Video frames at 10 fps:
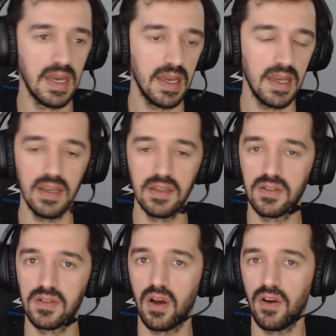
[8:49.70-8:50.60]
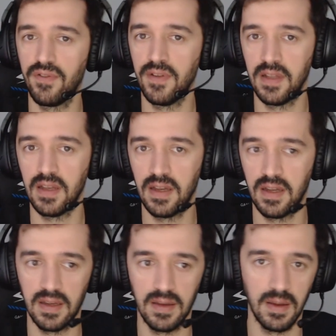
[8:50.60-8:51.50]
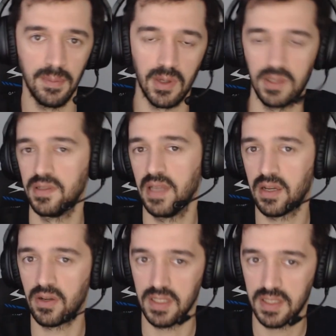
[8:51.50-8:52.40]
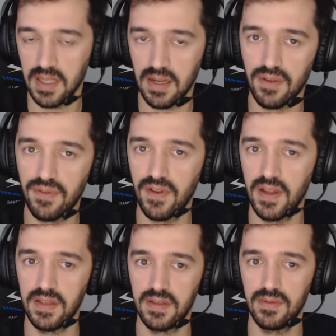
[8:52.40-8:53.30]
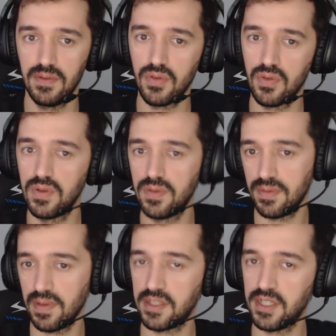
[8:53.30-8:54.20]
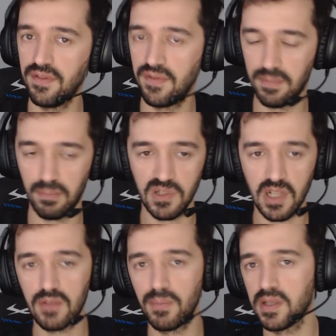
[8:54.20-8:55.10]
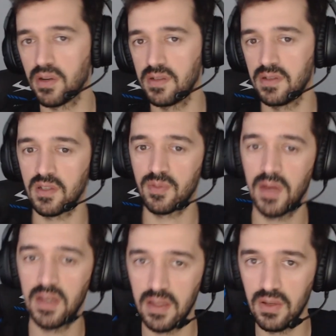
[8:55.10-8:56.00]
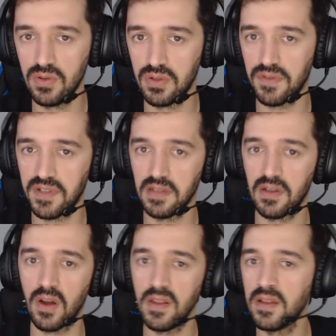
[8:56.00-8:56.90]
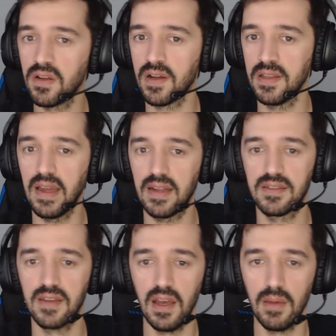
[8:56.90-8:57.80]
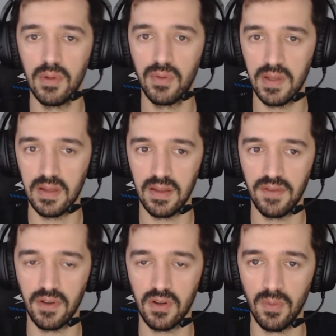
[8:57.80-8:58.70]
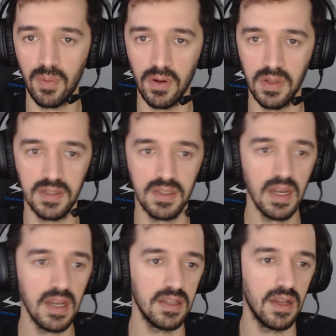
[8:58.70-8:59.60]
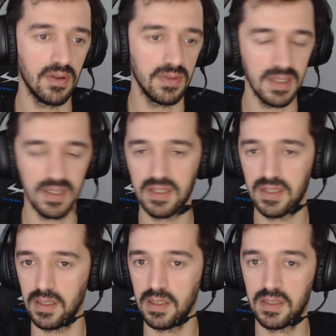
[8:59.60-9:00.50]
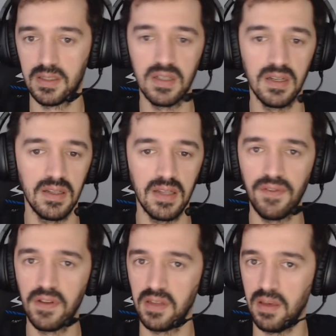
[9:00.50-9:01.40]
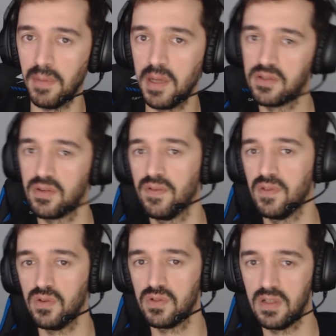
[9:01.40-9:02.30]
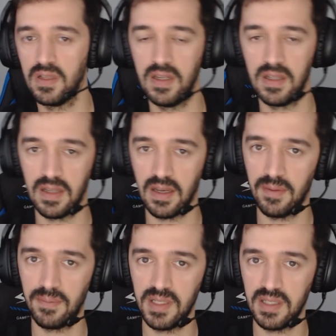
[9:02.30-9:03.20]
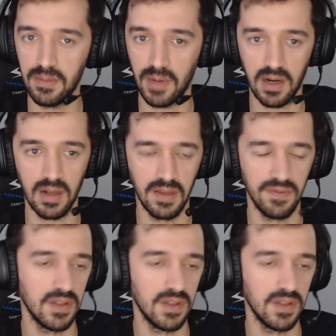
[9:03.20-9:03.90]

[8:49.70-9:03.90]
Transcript: is often a bottleneck on itself, and you could achieve a lot better results by the use of silicon interconnects between the different components. Now, this is definitely a major revolution in the PC market if this